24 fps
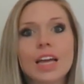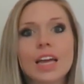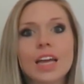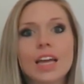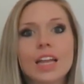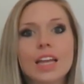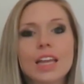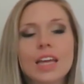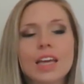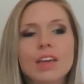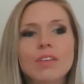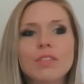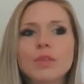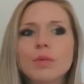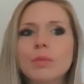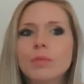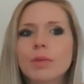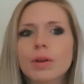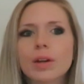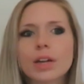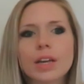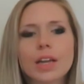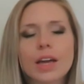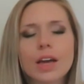And even
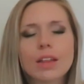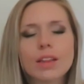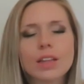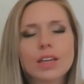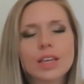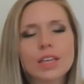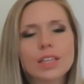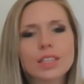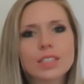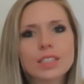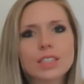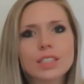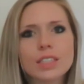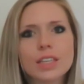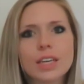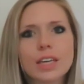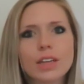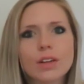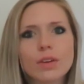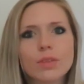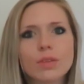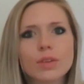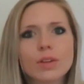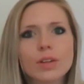more now that Kinsley's
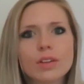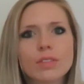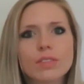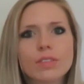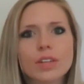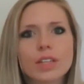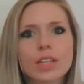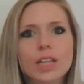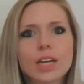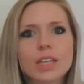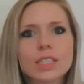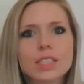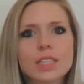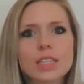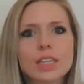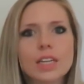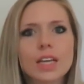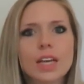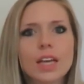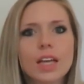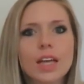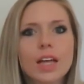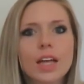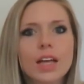getting older and
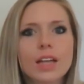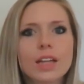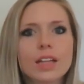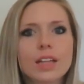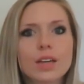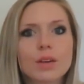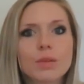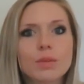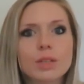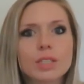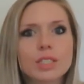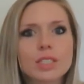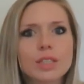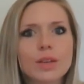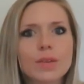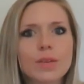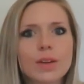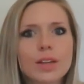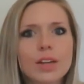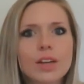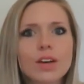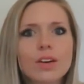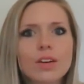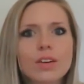realizing like what's
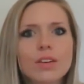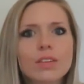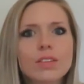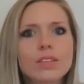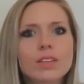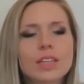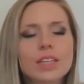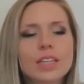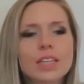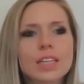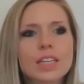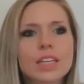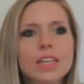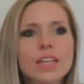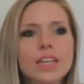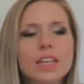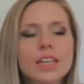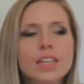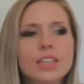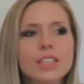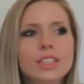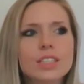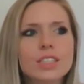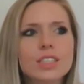going on, and
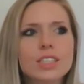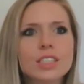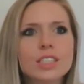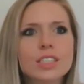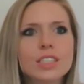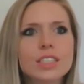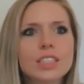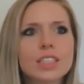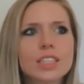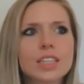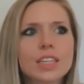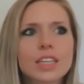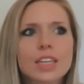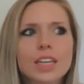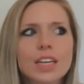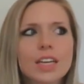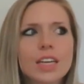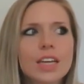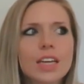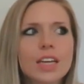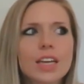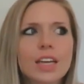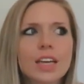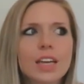just
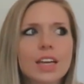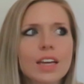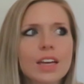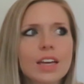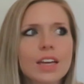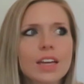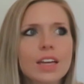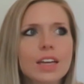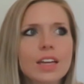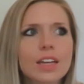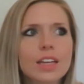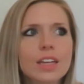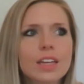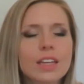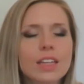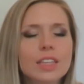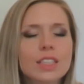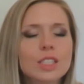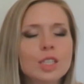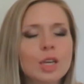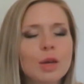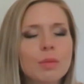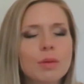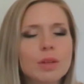
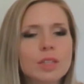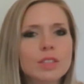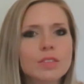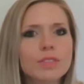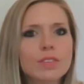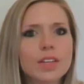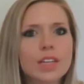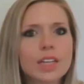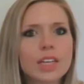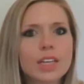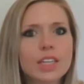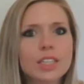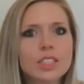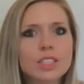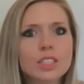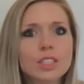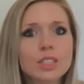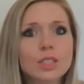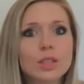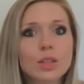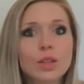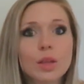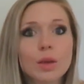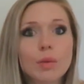it's so much fun. It's
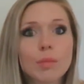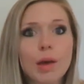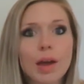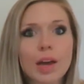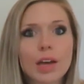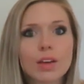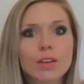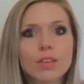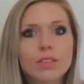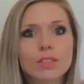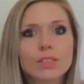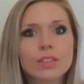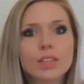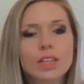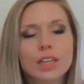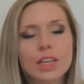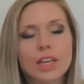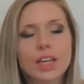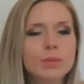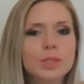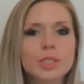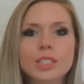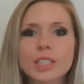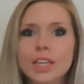just to look back on.
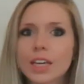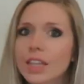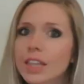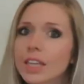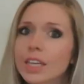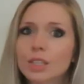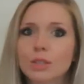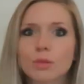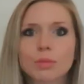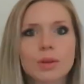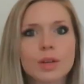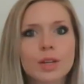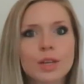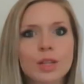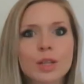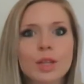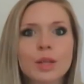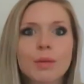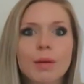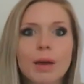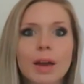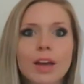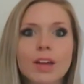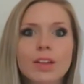Just like this, we're gonna
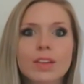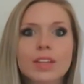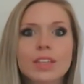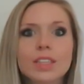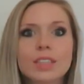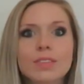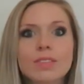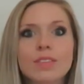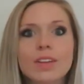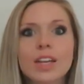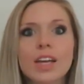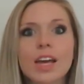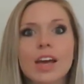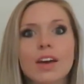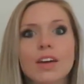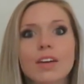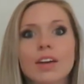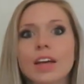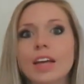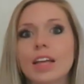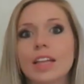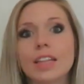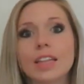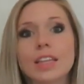look back on this video
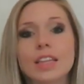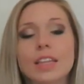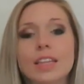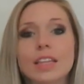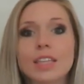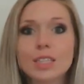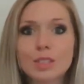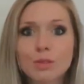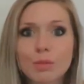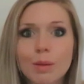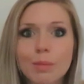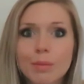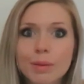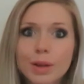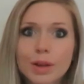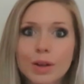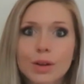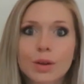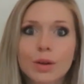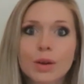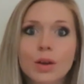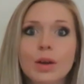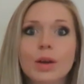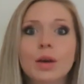and this baby
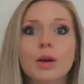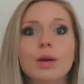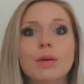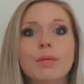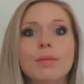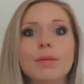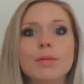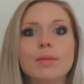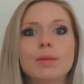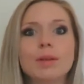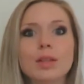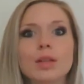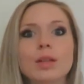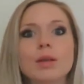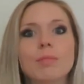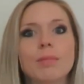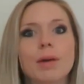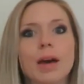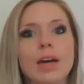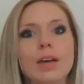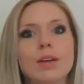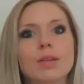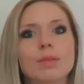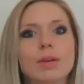girl. We're gonna look
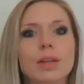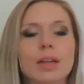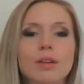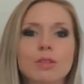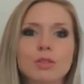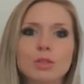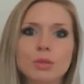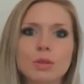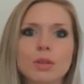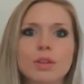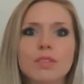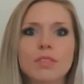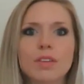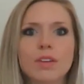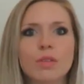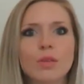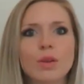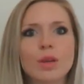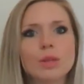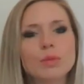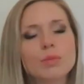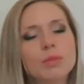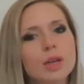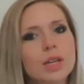back when I was 25
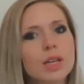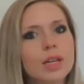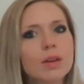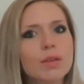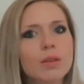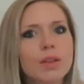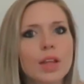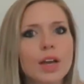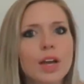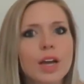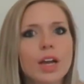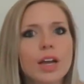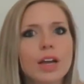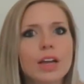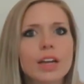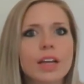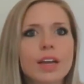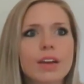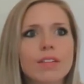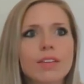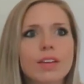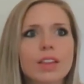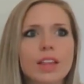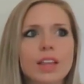weeks pregnant with her
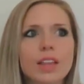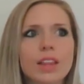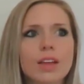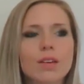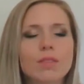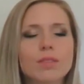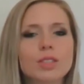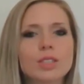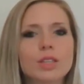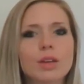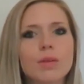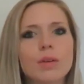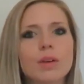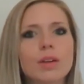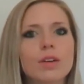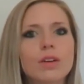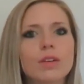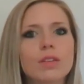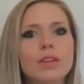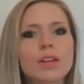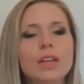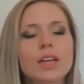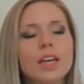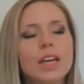and everything that was going
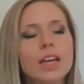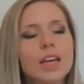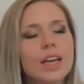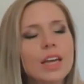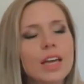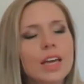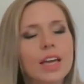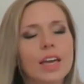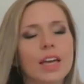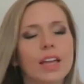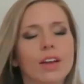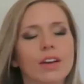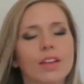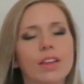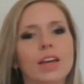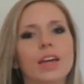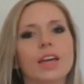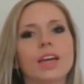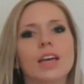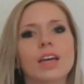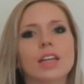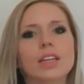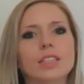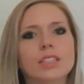on and all
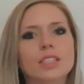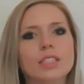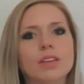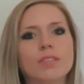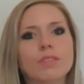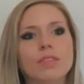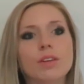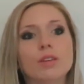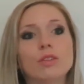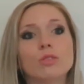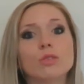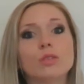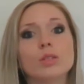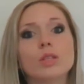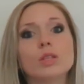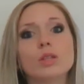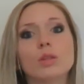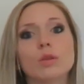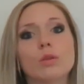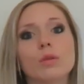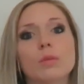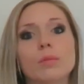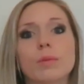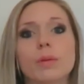that kind of stuff. It was really
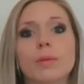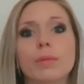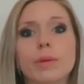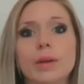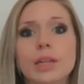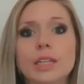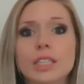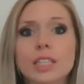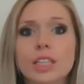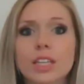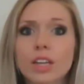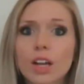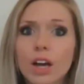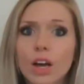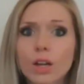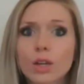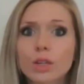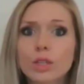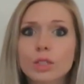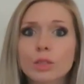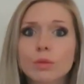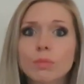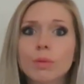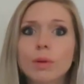cool when we went to the
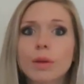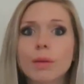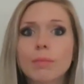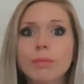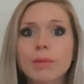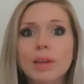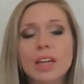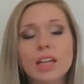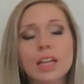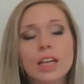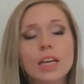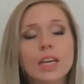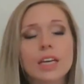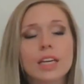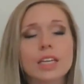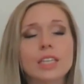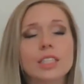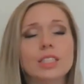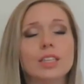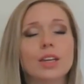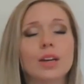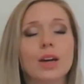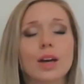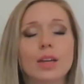doctor's appointment.
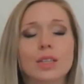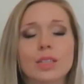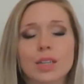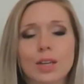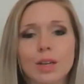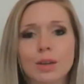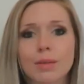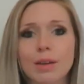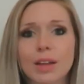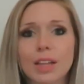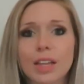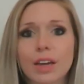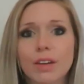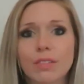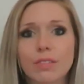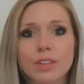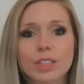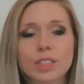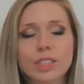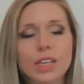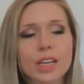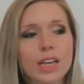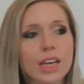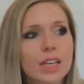So I'll talk about that
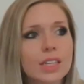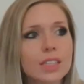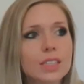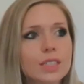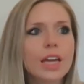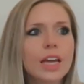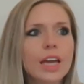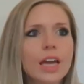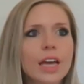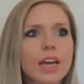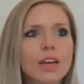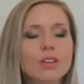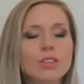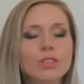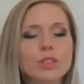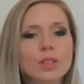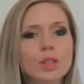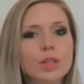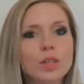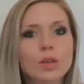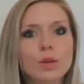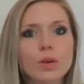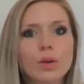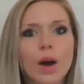first, I guess. It was
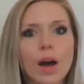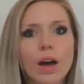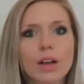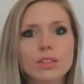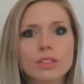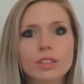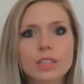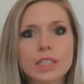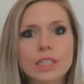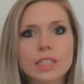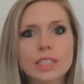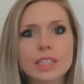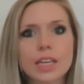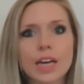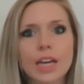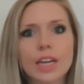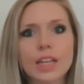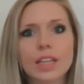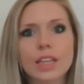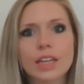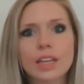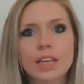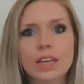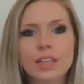really cool. I was really
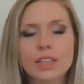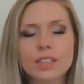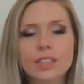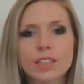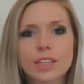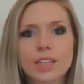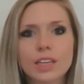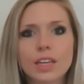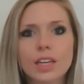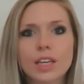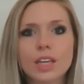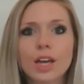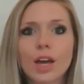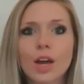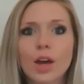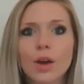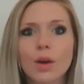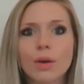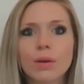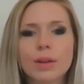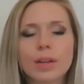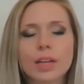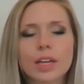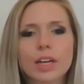excited that Kinsley could go
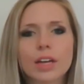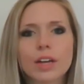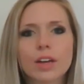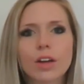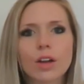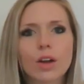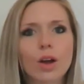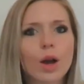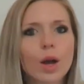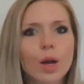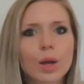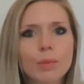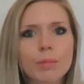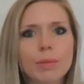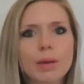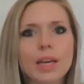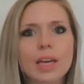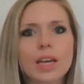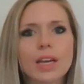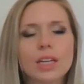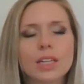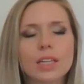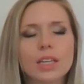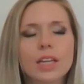and hear her
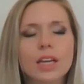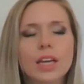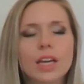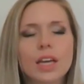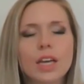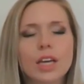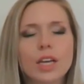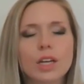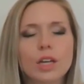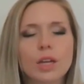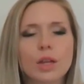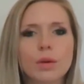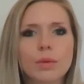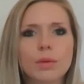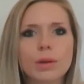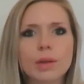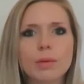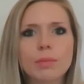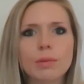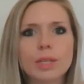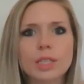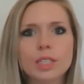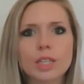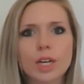heartbeat, and you know,
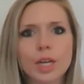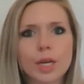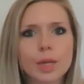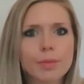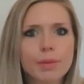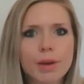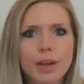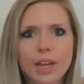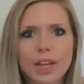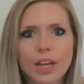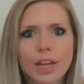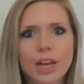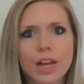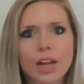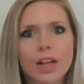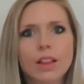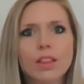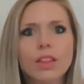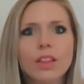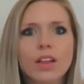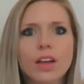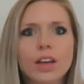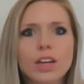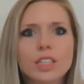we'd been talking about it
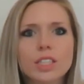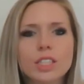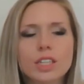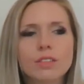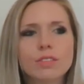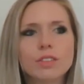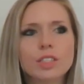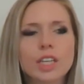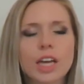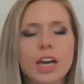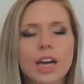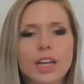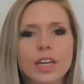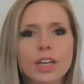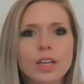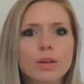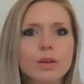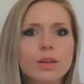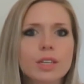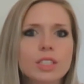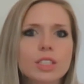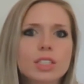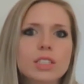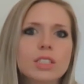at lunch, and if she had any
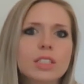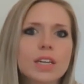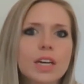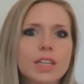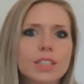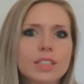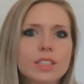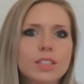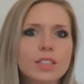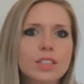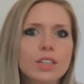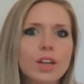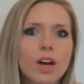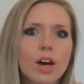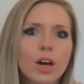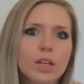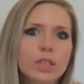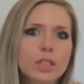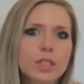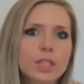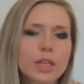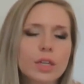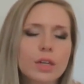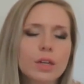questions, that's the
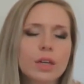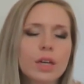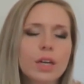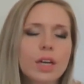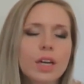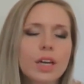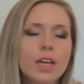doctor.